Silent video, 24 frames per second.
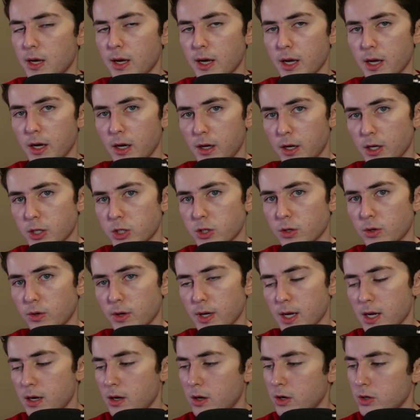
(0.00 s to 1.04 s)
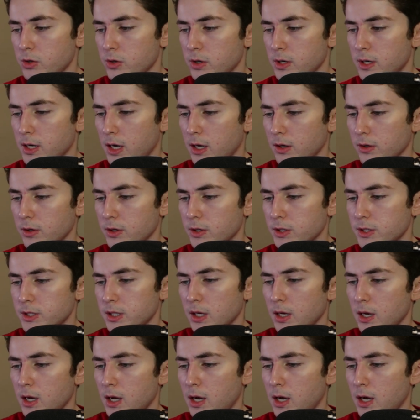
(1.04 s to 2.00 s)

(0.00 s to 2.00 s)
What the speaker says: an additional $800.